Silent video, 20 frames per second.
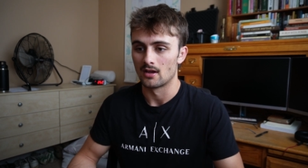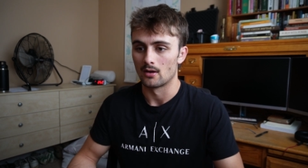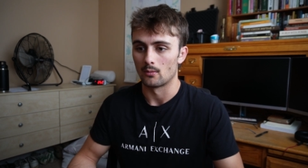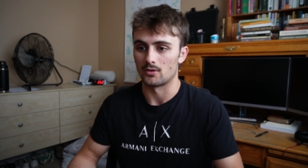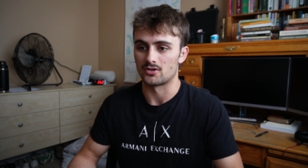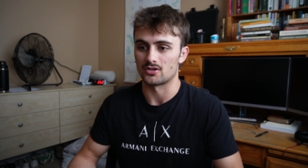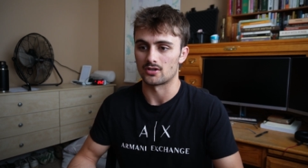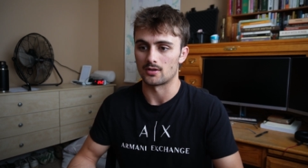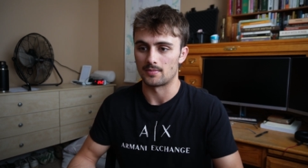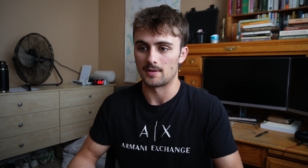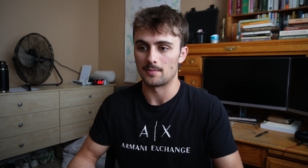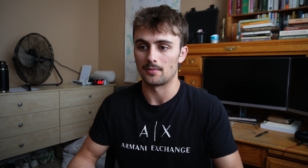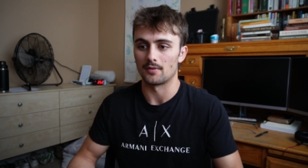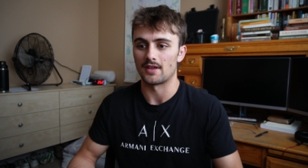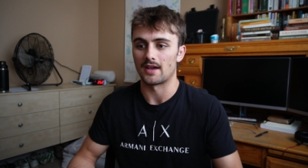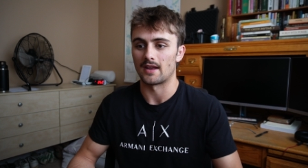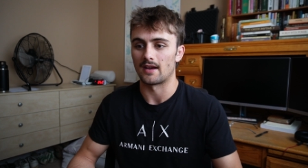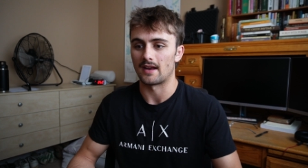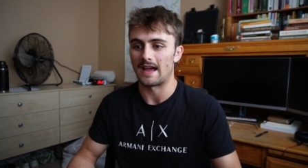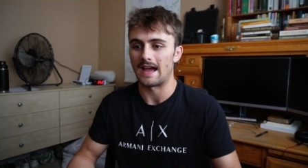which are the people
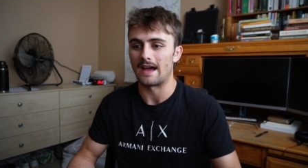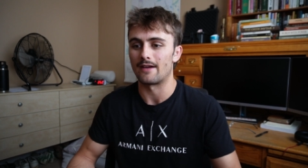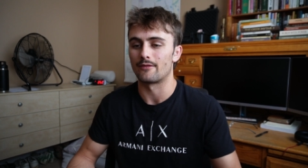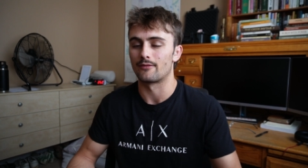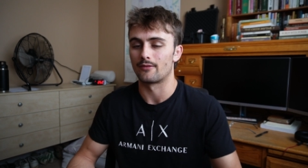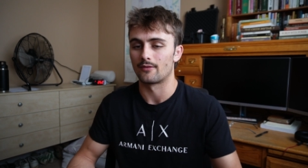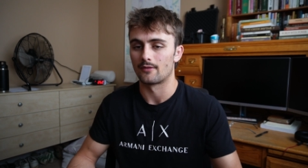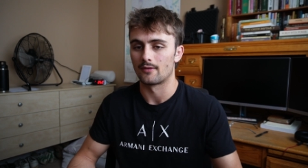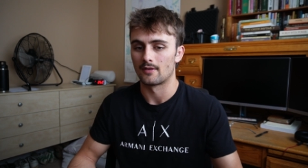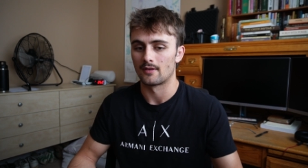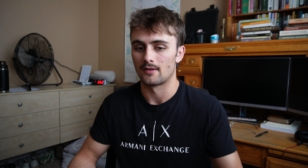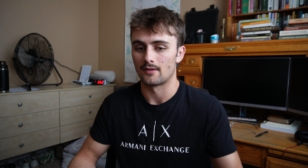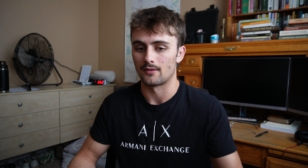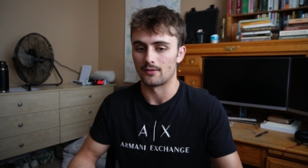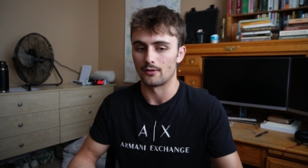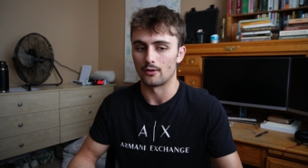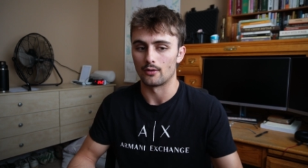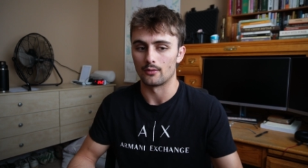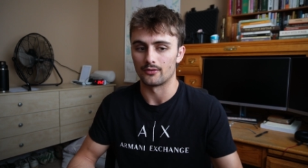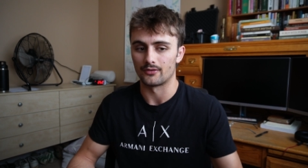that have
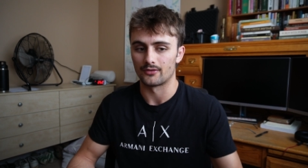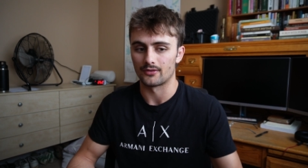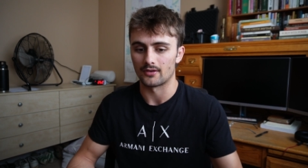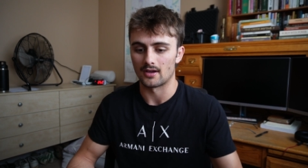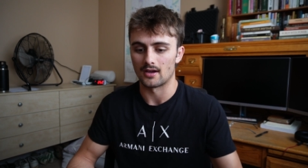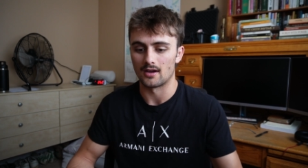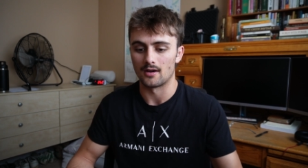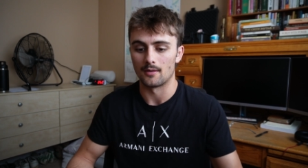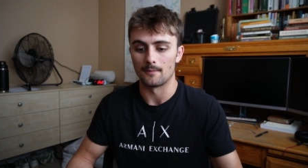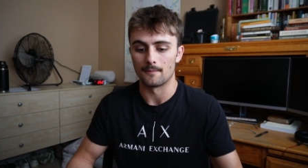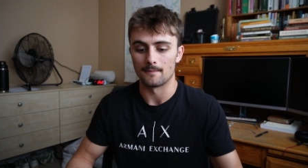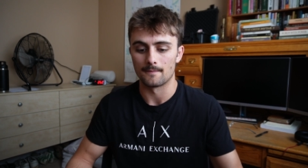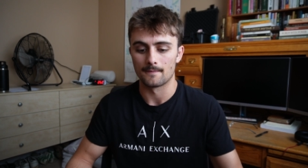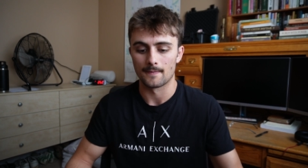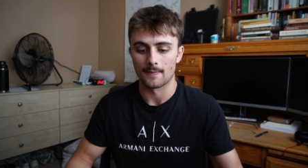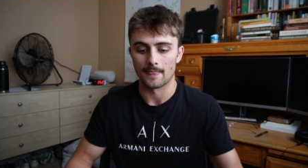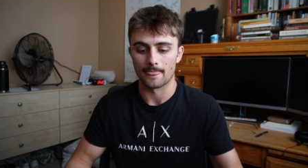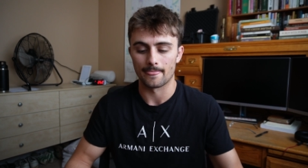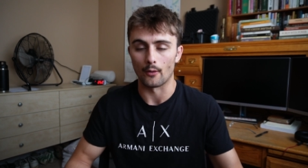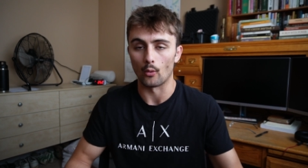those
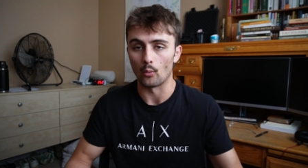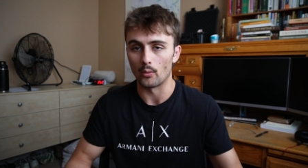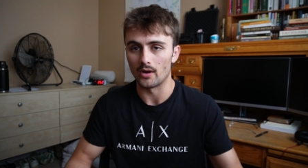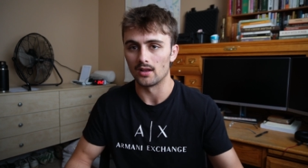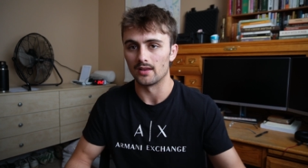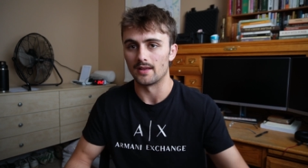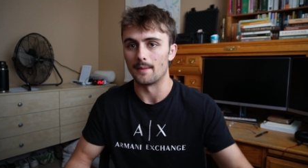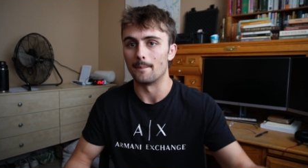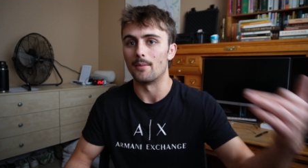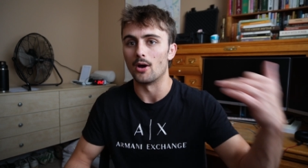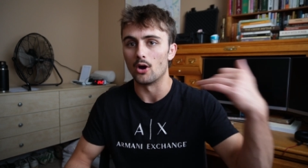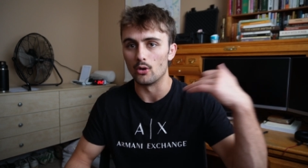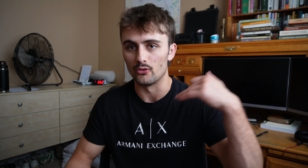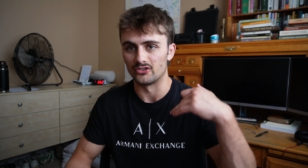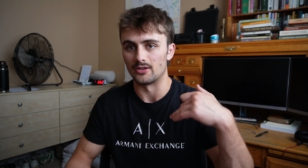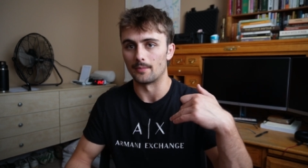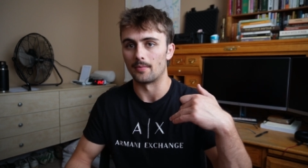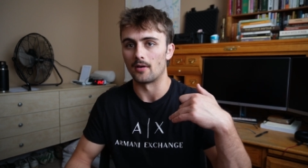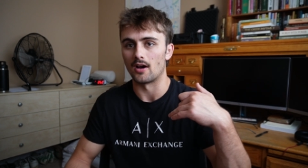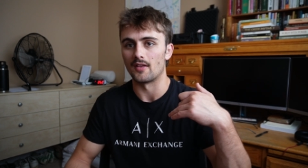the will
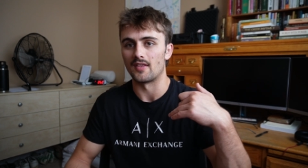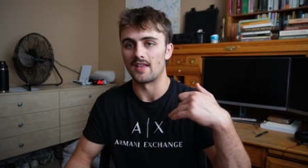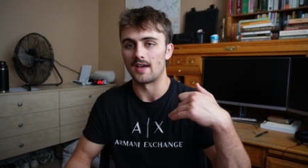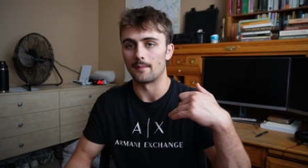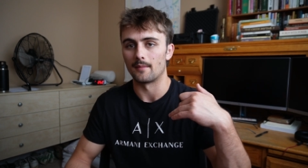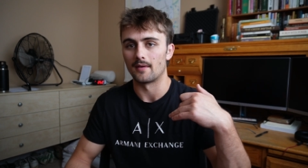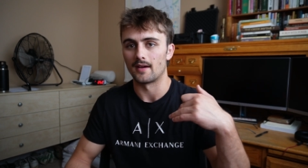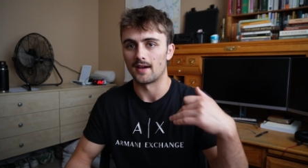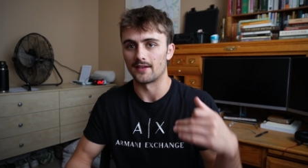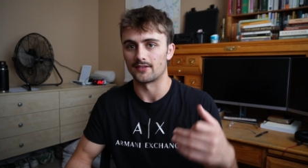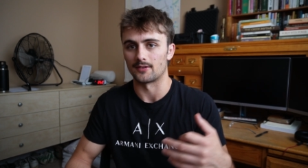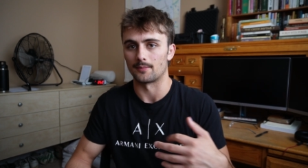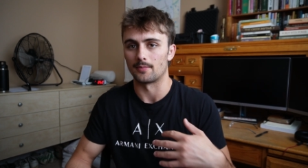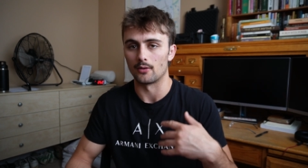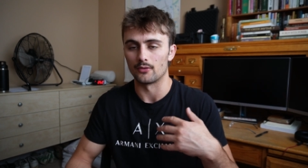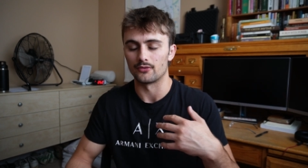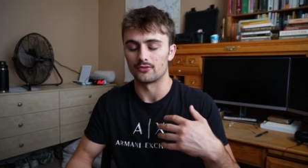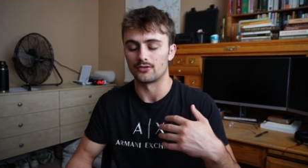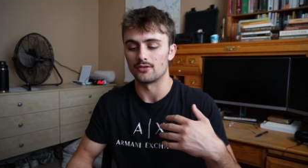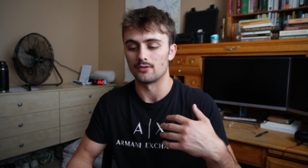imposed upon them, as
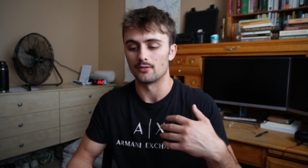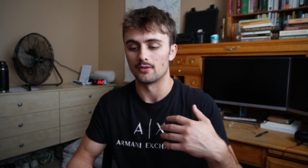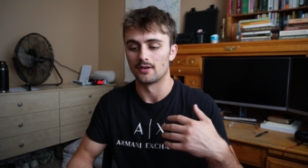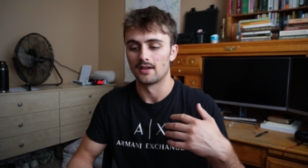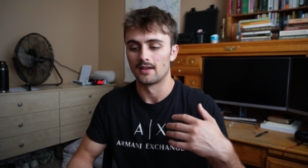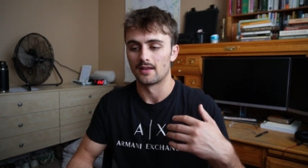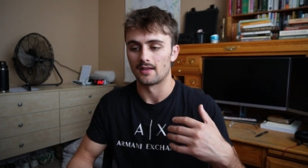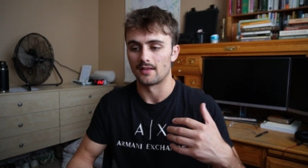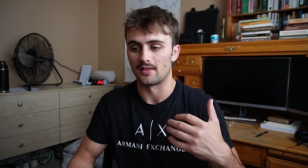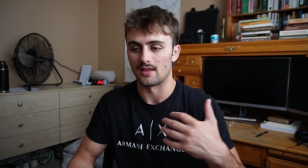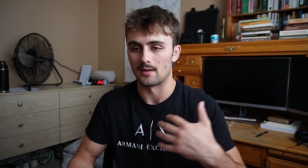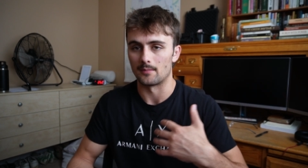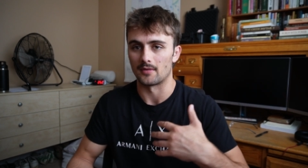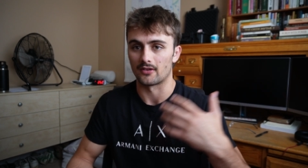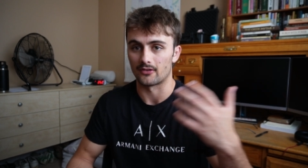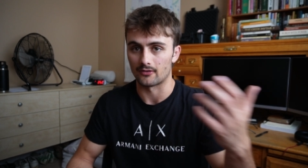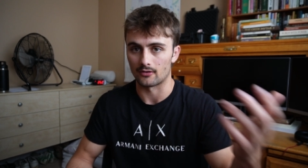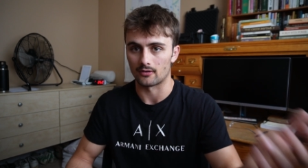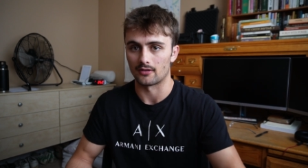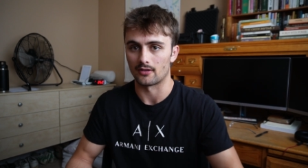opposed to them
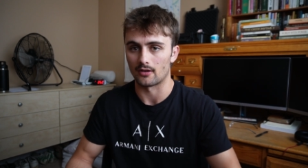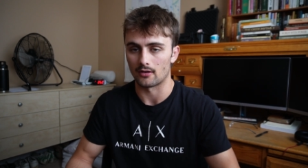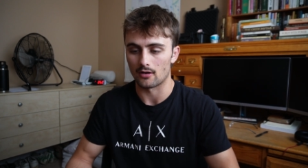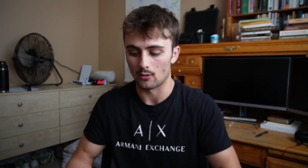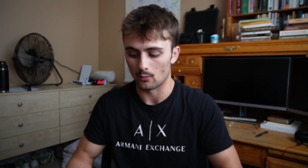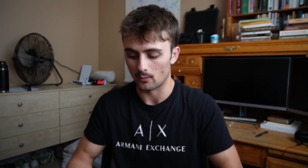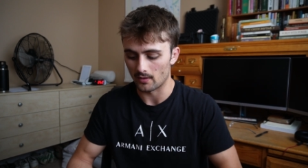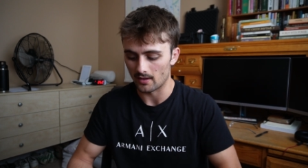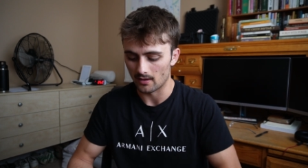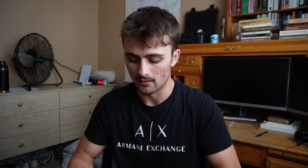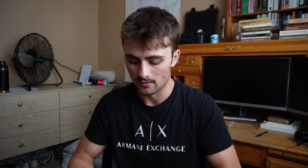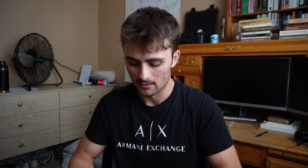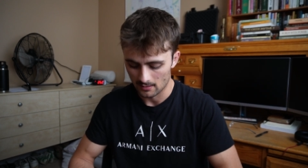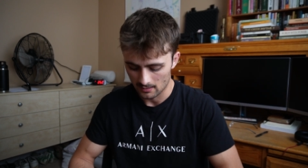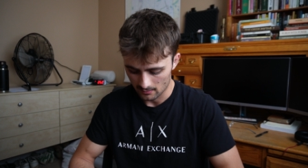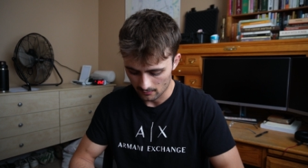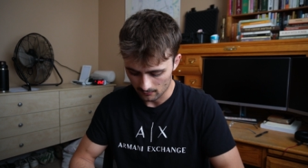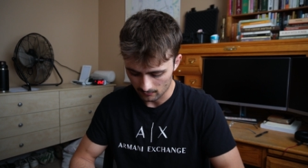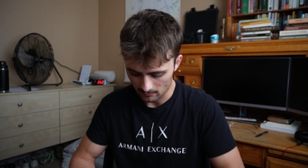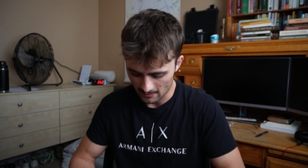exerting their own will,
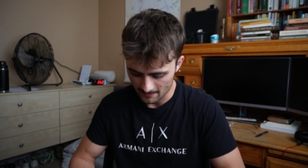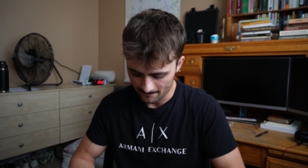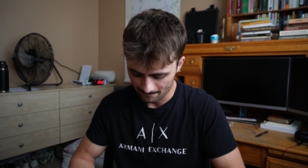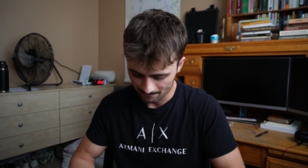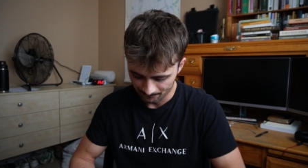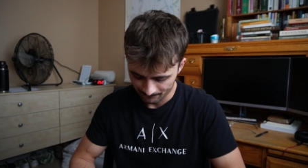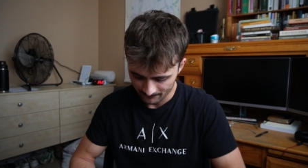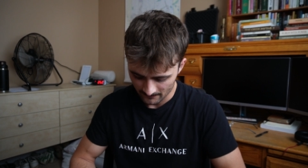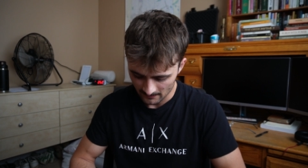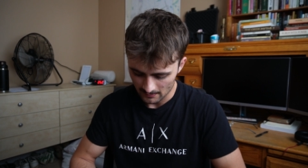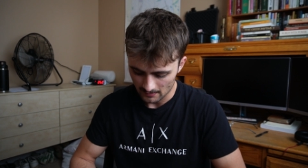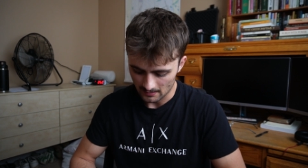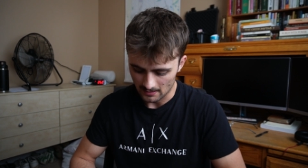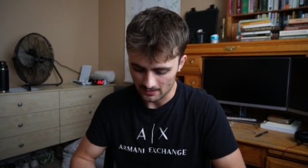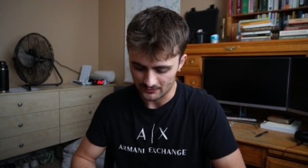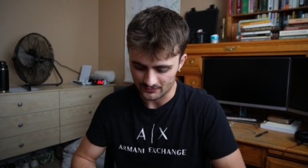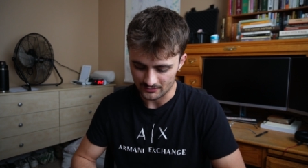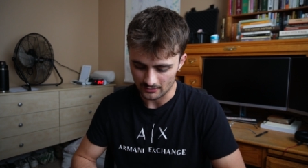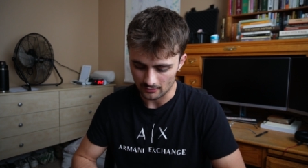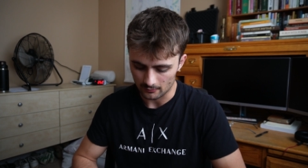right?
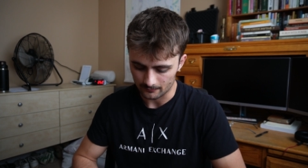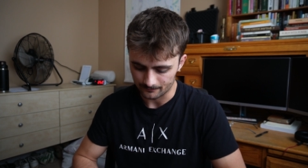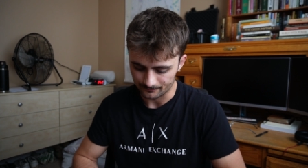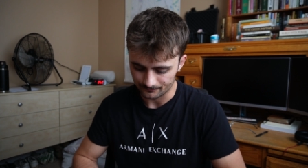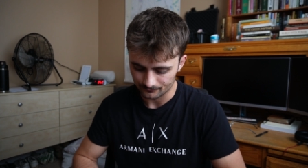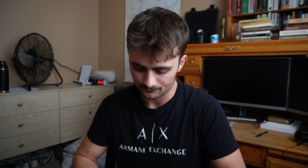And so